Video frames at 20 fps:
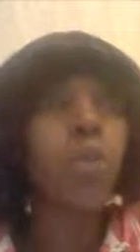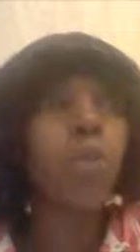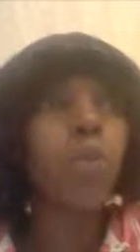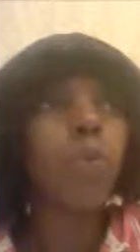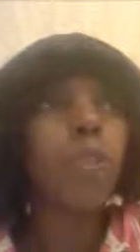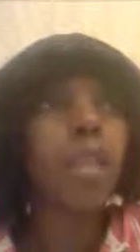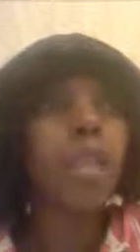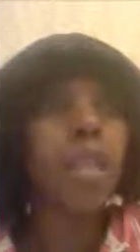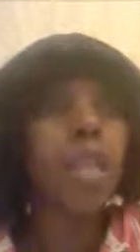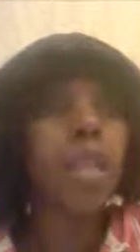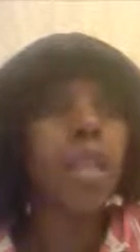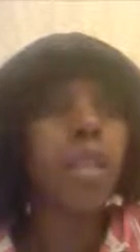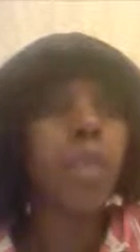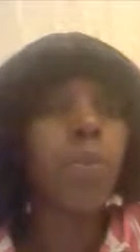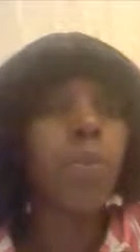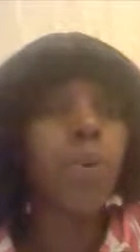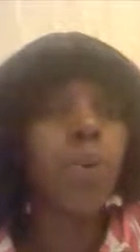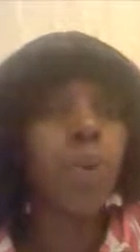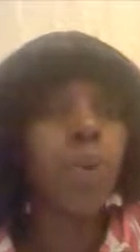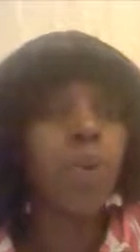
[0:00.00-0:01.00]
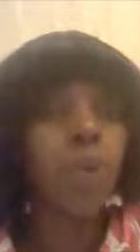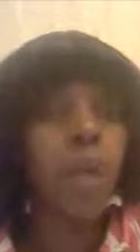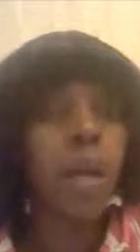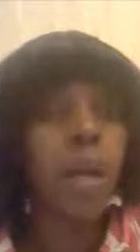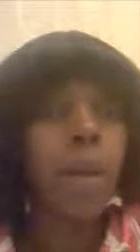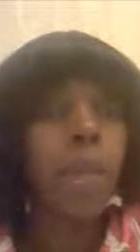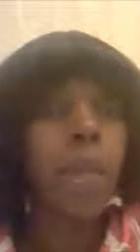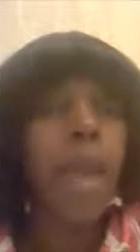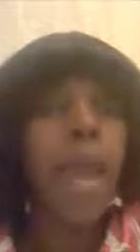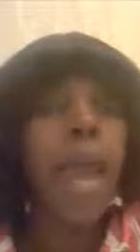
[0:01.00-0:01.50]
within the
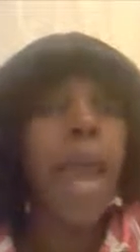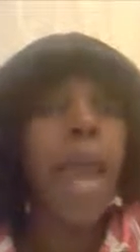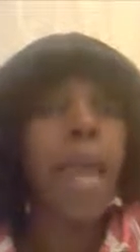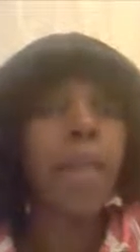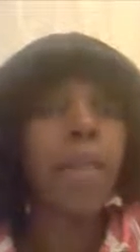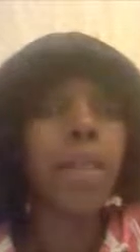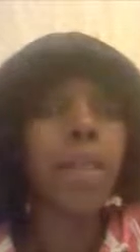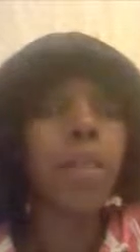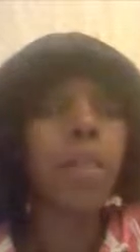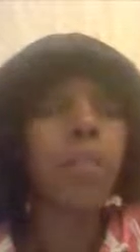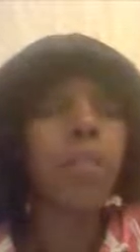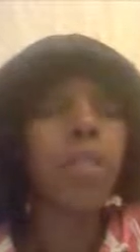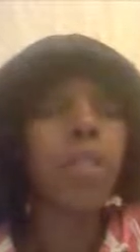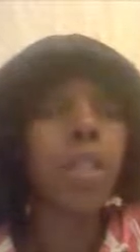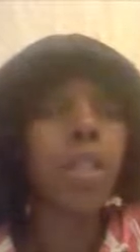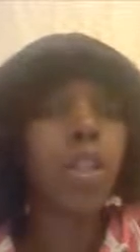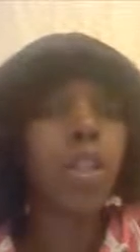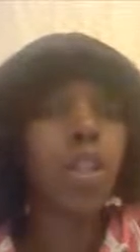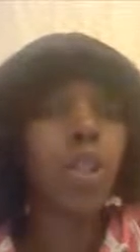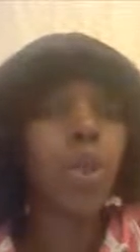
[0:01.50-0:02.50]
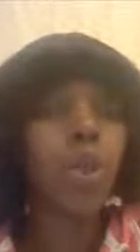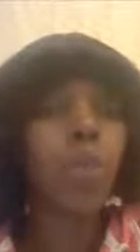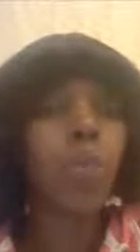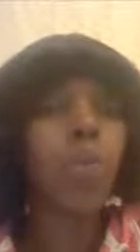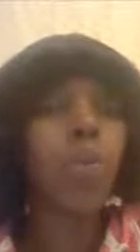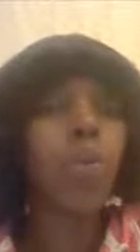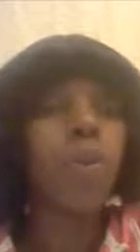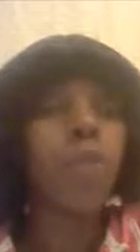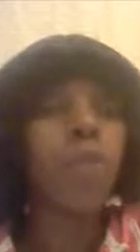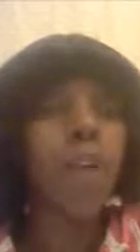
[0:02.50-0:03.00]
program at the particular
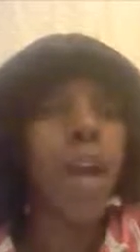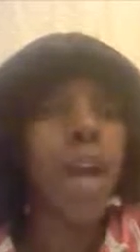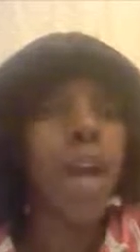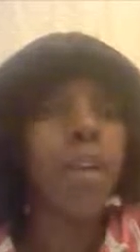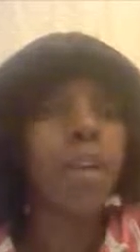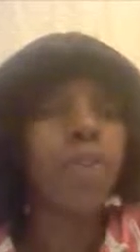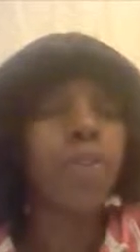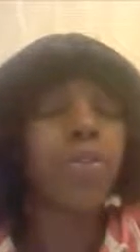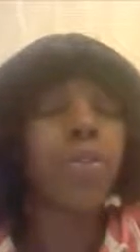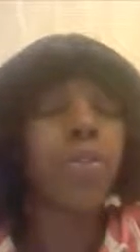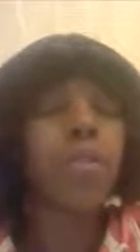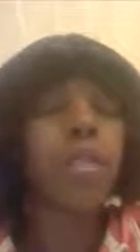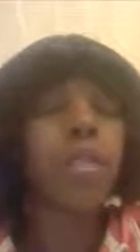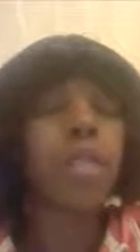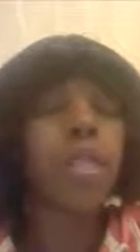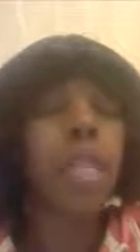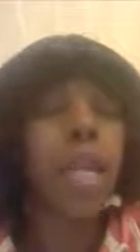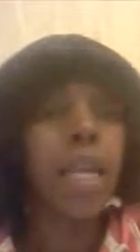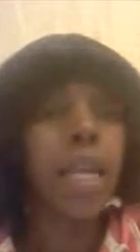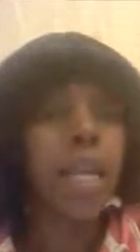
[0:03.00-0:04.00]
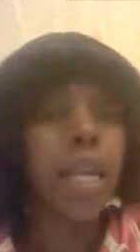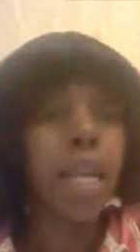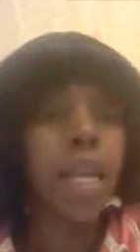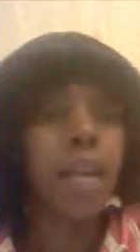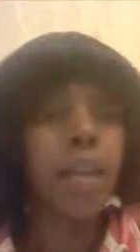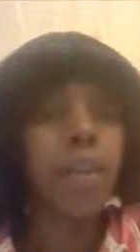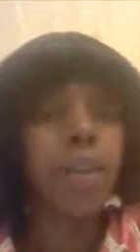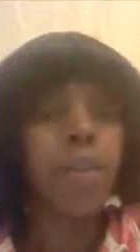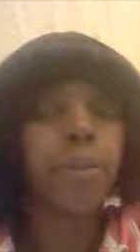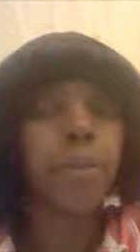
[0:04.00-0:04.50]
provider's
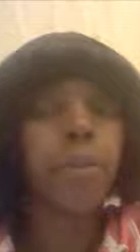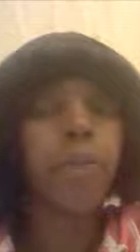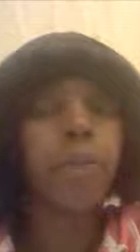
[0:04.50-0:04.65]
daycare,